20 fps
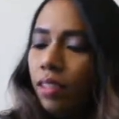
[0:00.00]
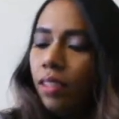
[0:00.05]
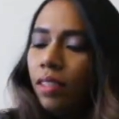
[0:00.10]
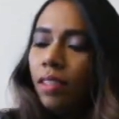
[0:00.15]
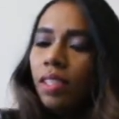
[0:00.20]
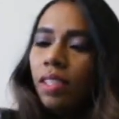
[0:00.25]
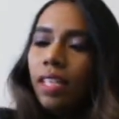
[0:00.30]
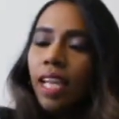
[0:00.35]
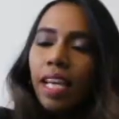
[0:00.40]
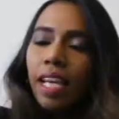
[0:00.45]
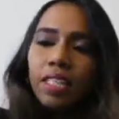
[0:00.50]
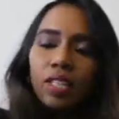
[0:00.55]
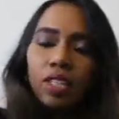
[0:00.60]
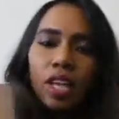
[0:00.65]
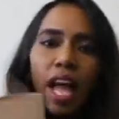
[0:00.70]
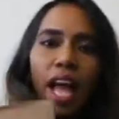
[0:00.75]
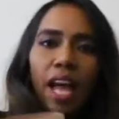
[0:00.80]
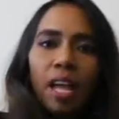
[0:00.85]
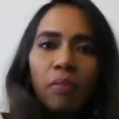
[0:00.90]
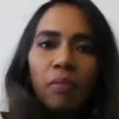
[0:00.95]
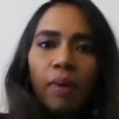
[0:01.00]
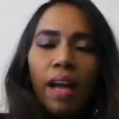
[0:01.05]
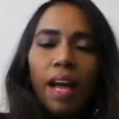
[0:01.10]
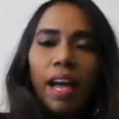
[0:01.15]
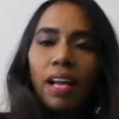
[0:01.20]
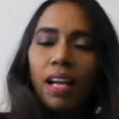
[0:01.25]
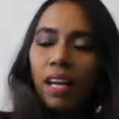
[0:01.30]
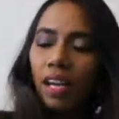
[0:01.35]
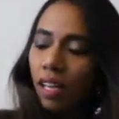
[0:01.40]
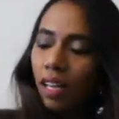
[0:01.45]
The next
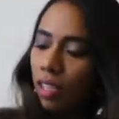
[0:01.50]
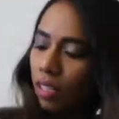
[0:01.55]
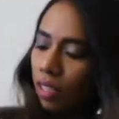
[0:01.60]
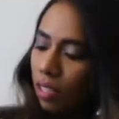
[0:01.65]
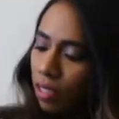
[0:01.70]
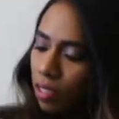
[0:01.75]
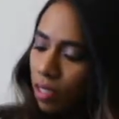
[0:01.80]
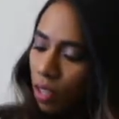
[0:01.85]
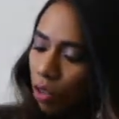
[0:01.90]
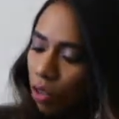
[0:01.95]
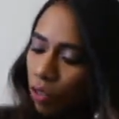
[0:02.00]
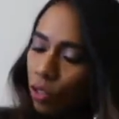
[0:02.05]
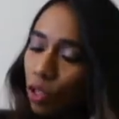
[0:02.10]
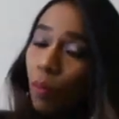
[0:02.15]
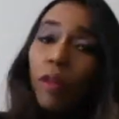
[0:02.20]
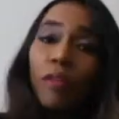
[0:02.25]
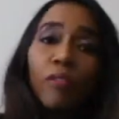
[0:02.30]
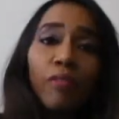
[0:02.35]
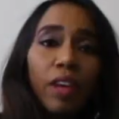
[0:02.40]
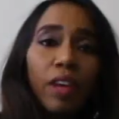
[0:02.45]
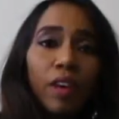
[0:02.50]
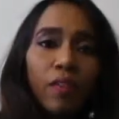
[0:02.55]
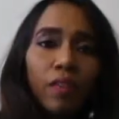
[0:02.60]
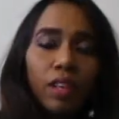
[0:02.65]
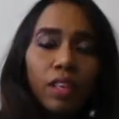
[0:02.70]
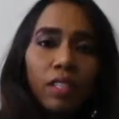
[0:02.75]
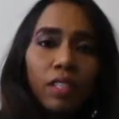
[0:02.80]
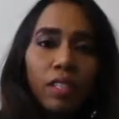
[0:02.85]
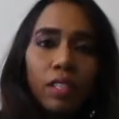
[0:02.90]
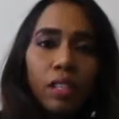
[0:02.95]
handbag is also my
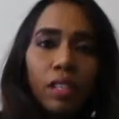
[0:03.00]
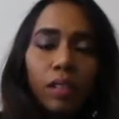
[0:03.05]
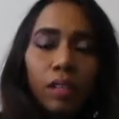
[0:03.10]
favorite